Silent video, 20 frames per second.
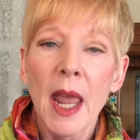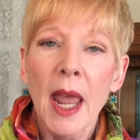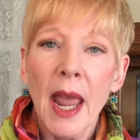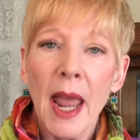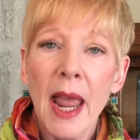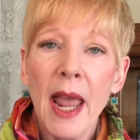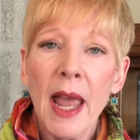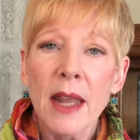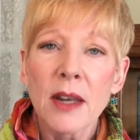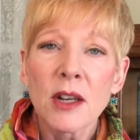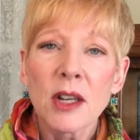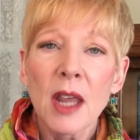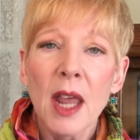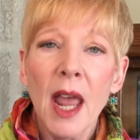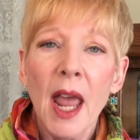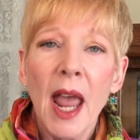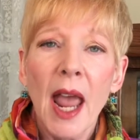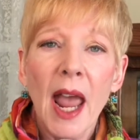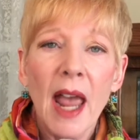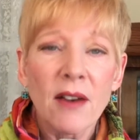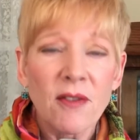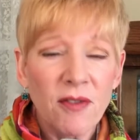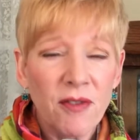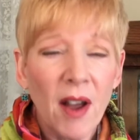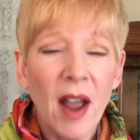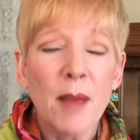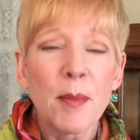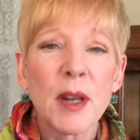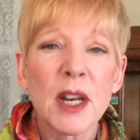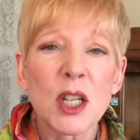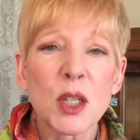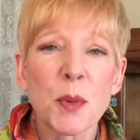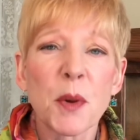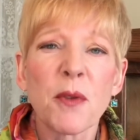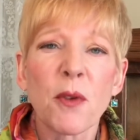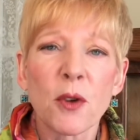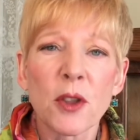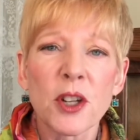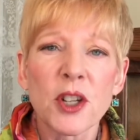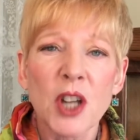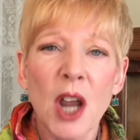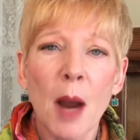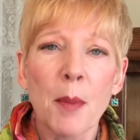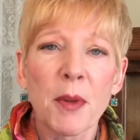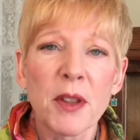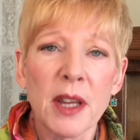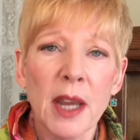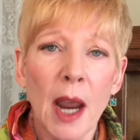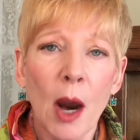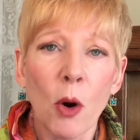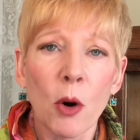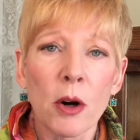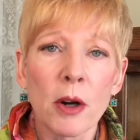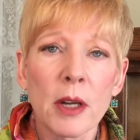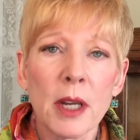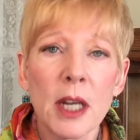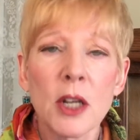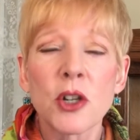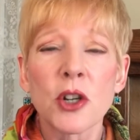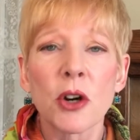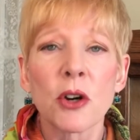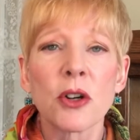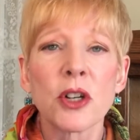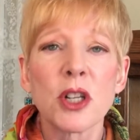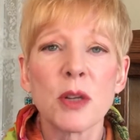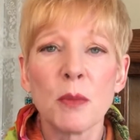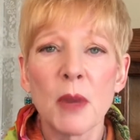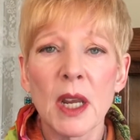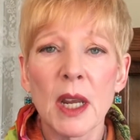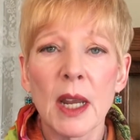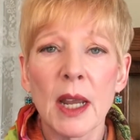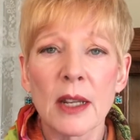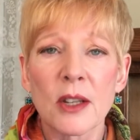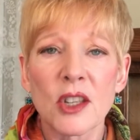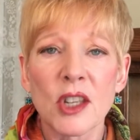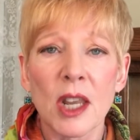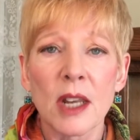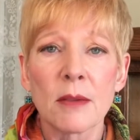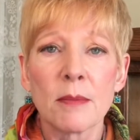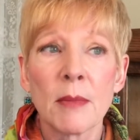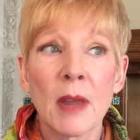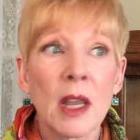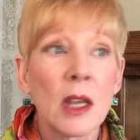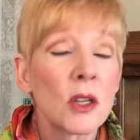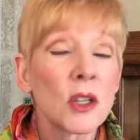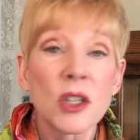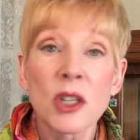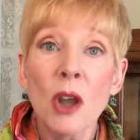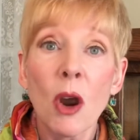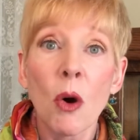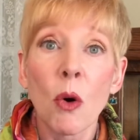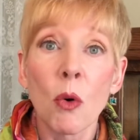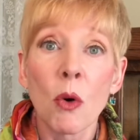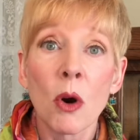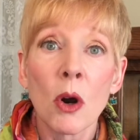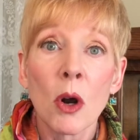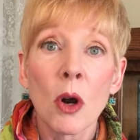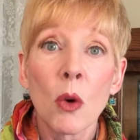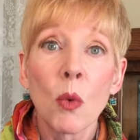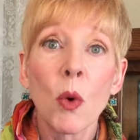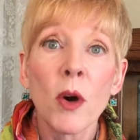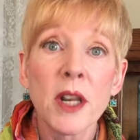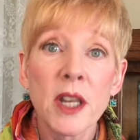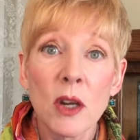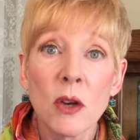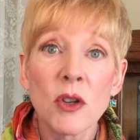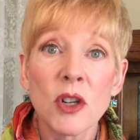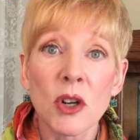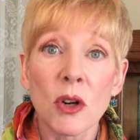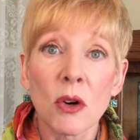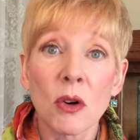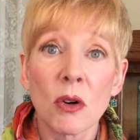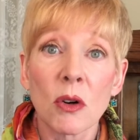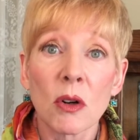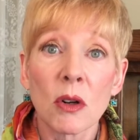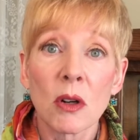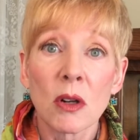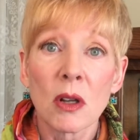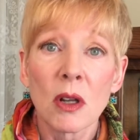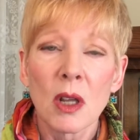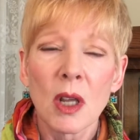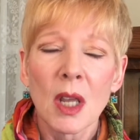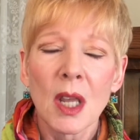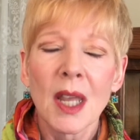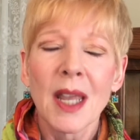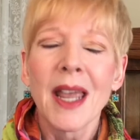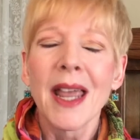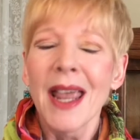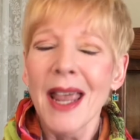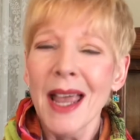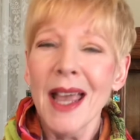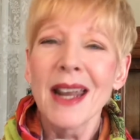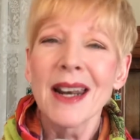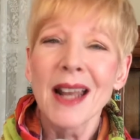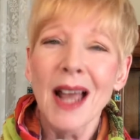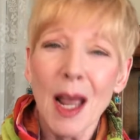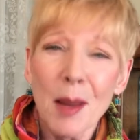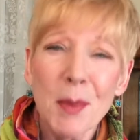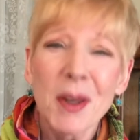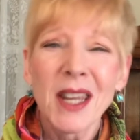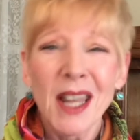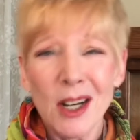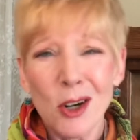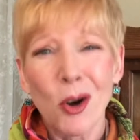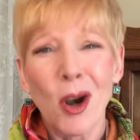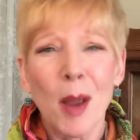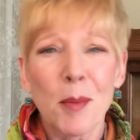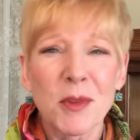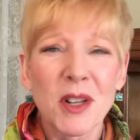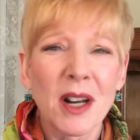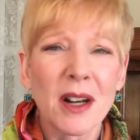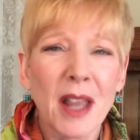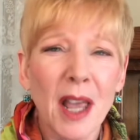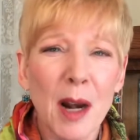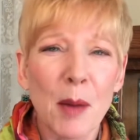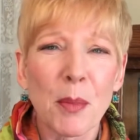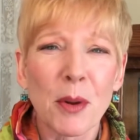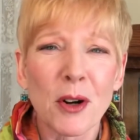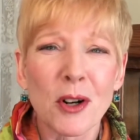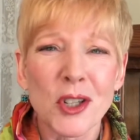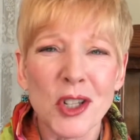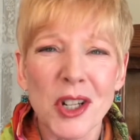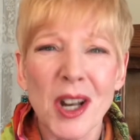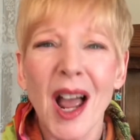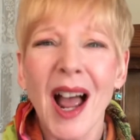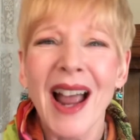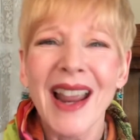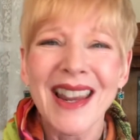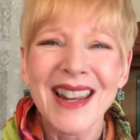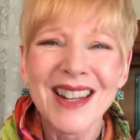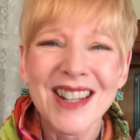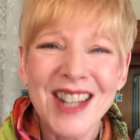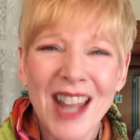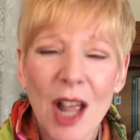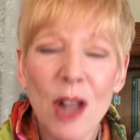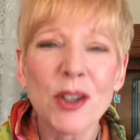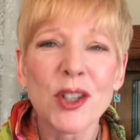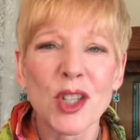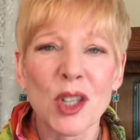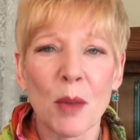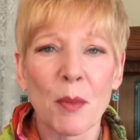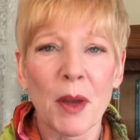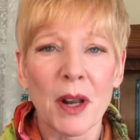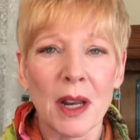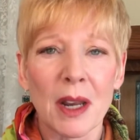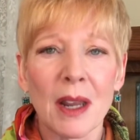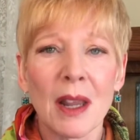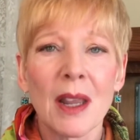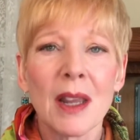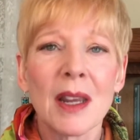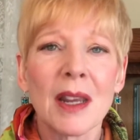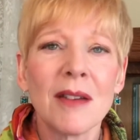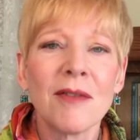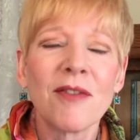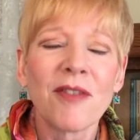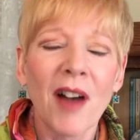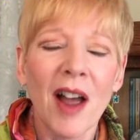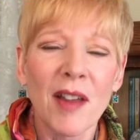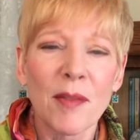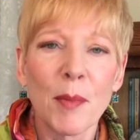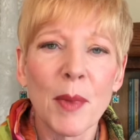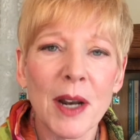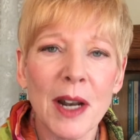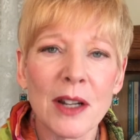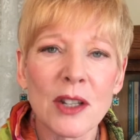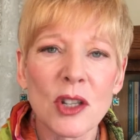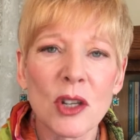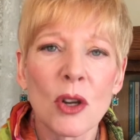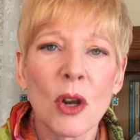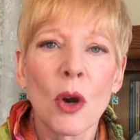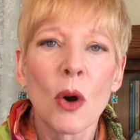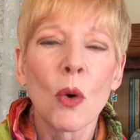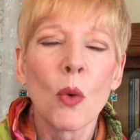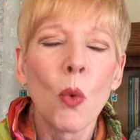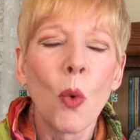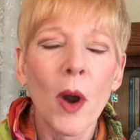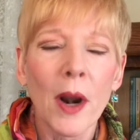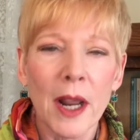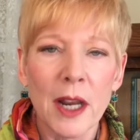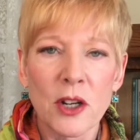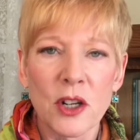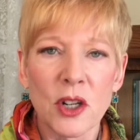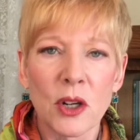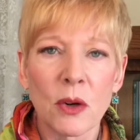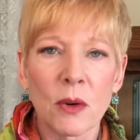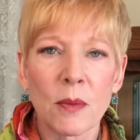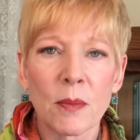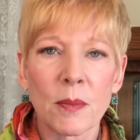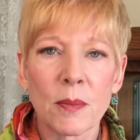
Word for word: And at five minutes before the top of the hour, he turned to me and said, So, what do you do? And I'm a get crap done kind of person. I can tell somebody in five minutes what I do.